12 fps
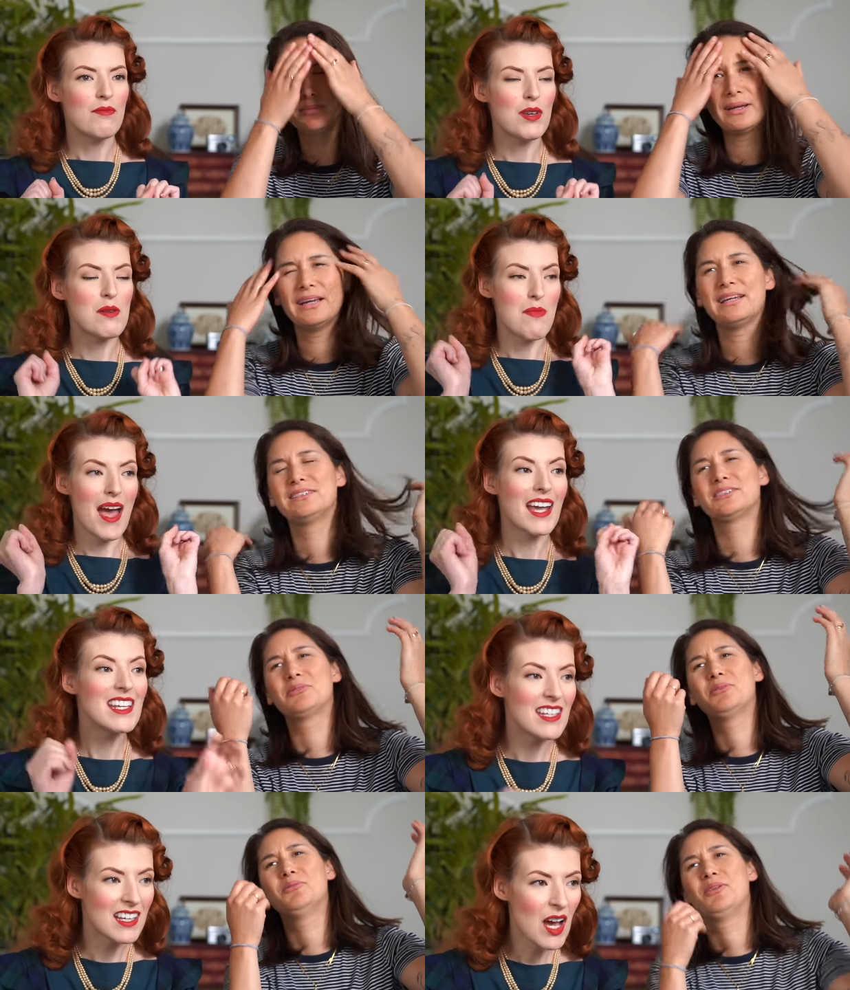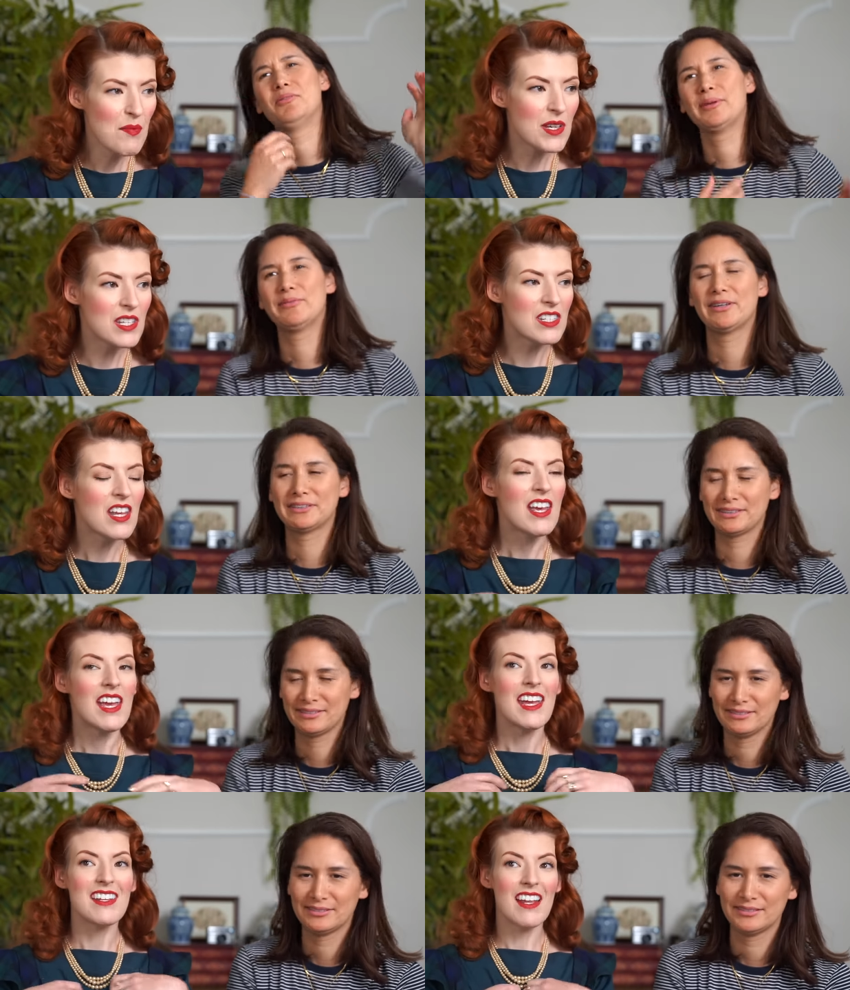Speaker 1: put it back in the oh cupboard.
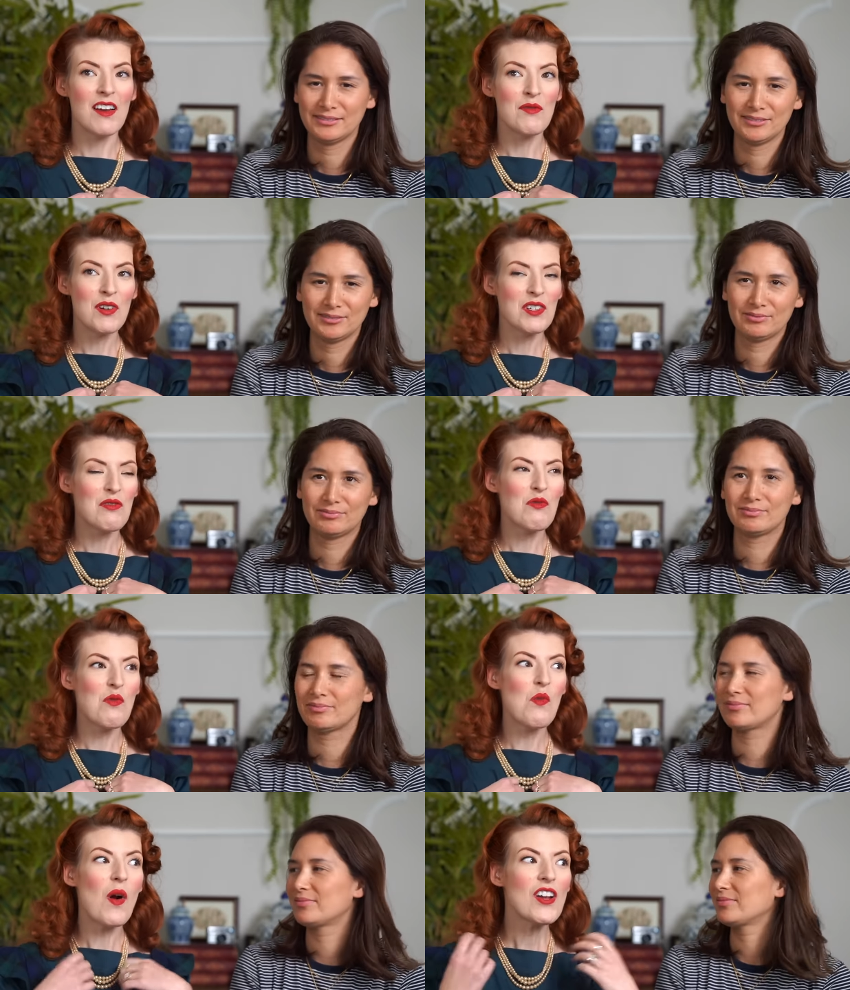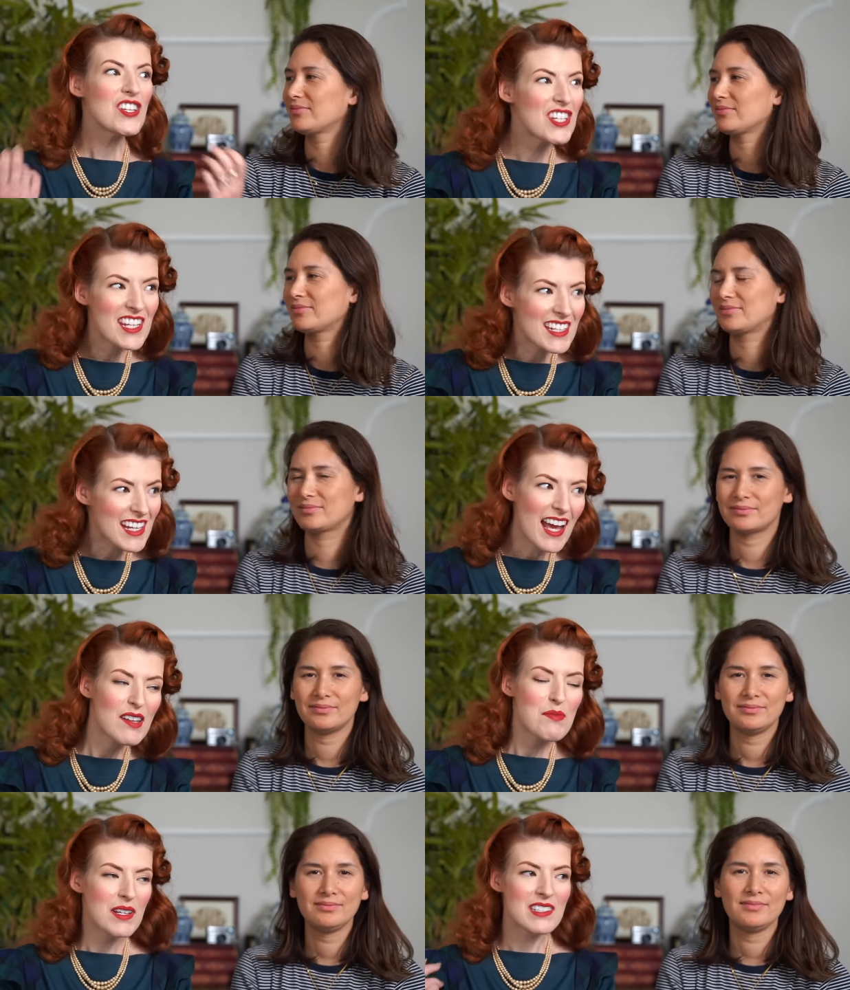It, I'm not gonna wash it
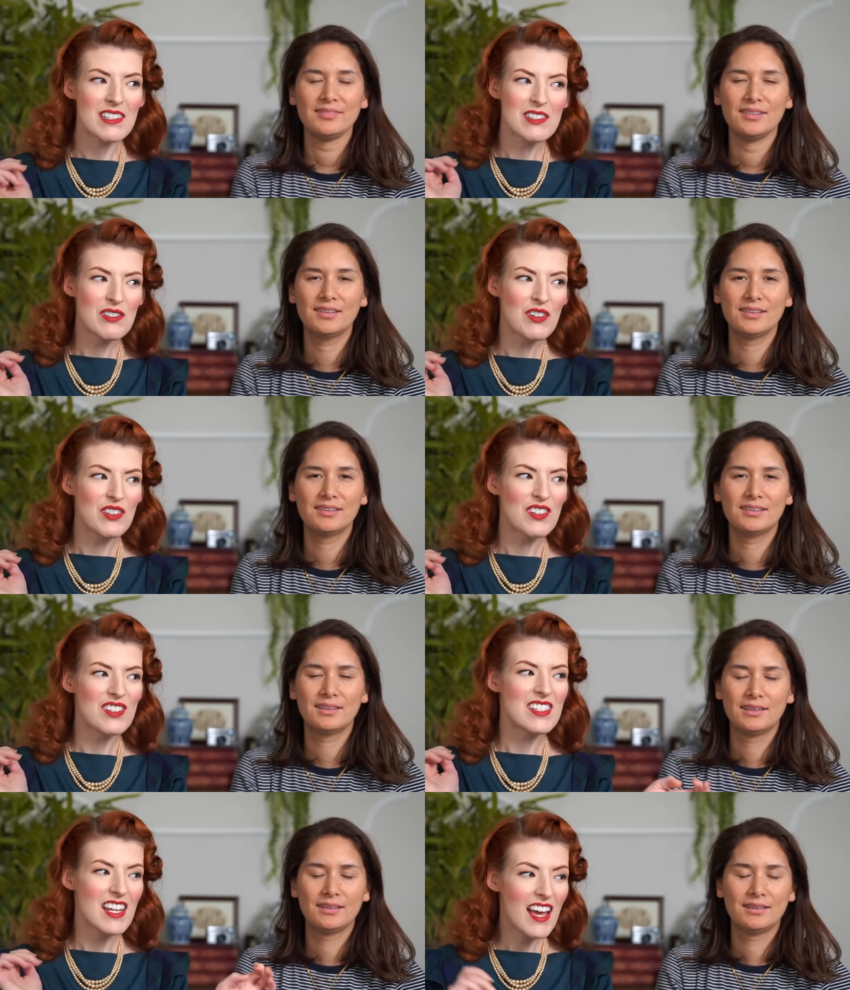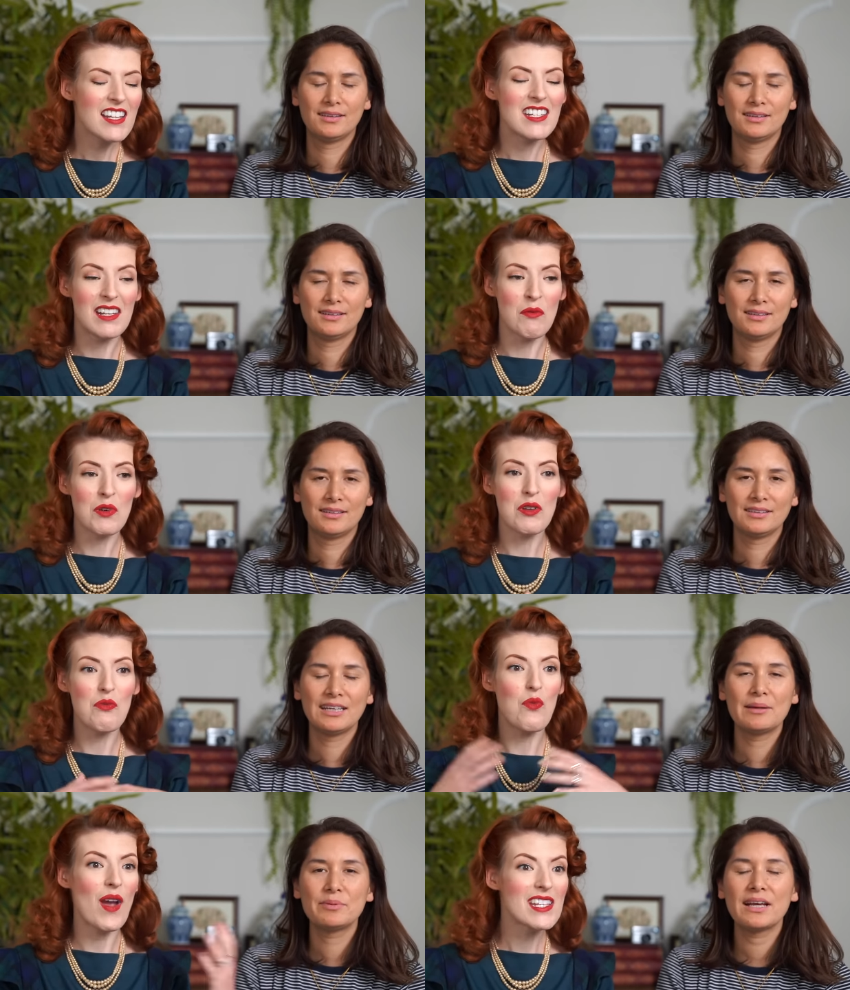yet because it's not dirty and I'm not going
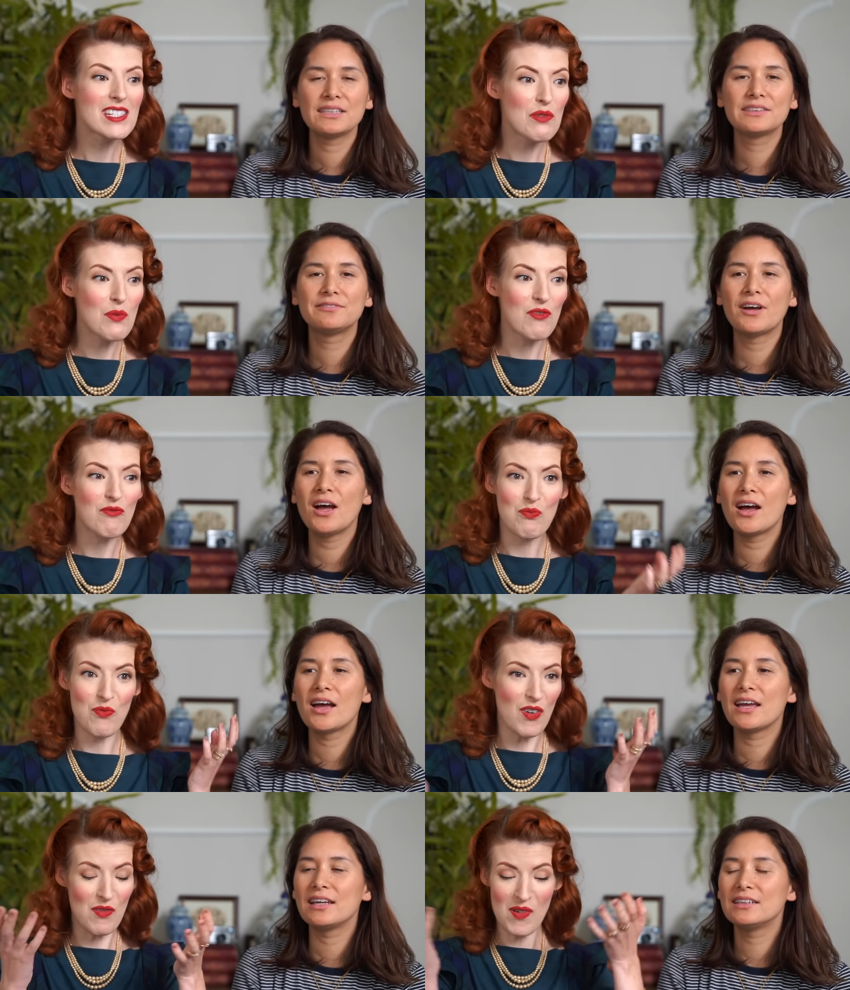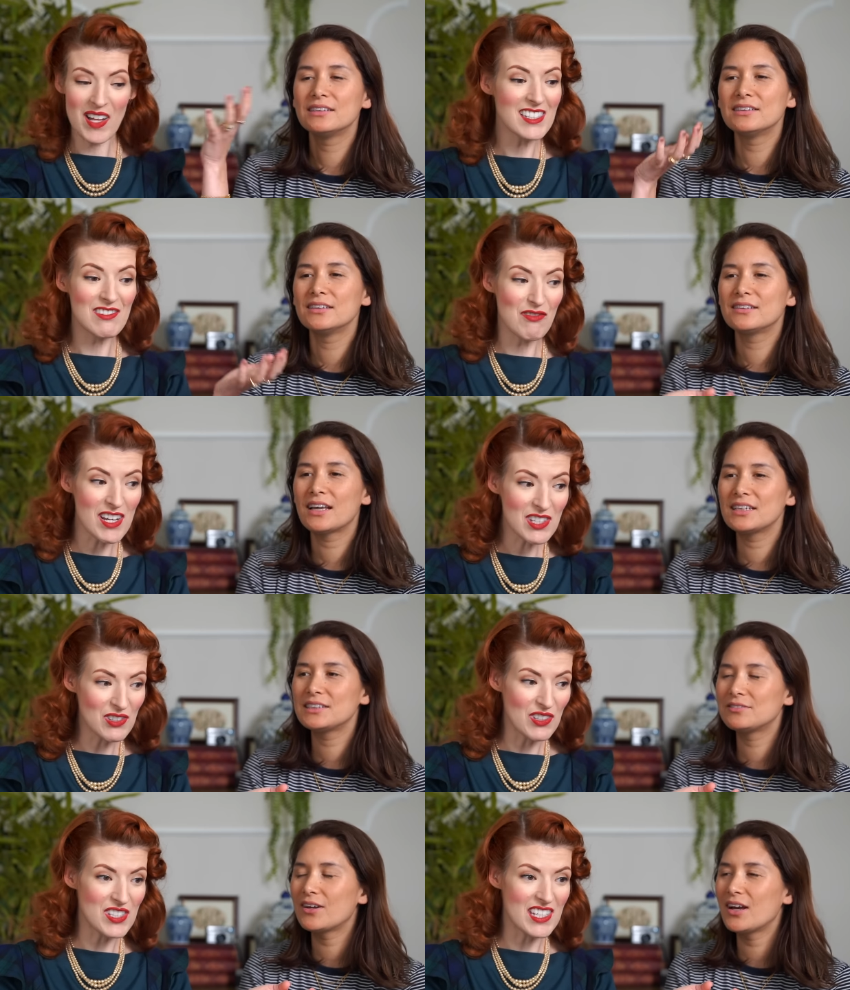to yeah, waste the fine. world's
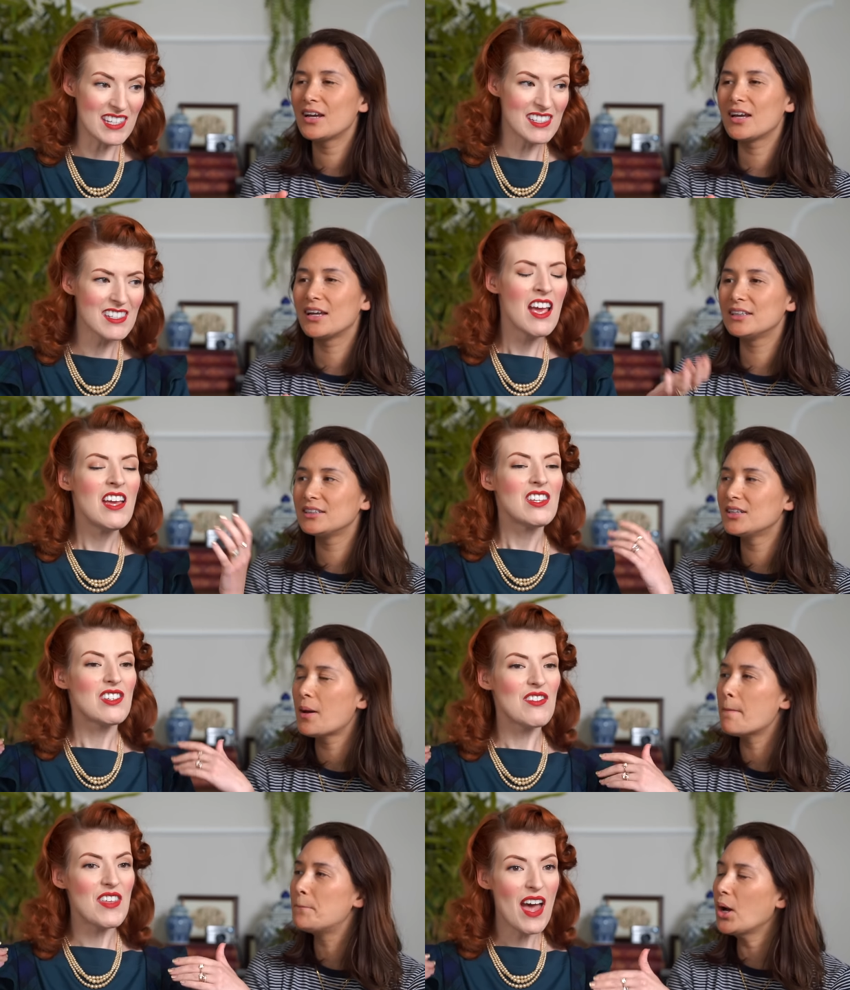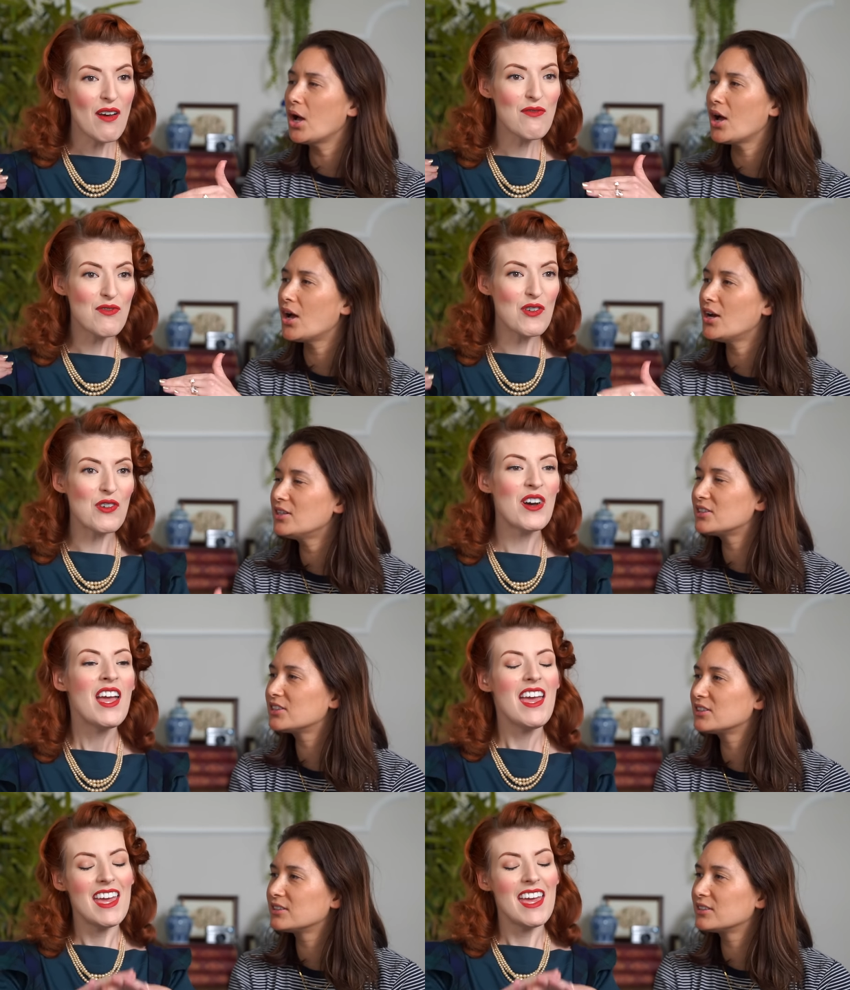resources. Fine, so therefore, but...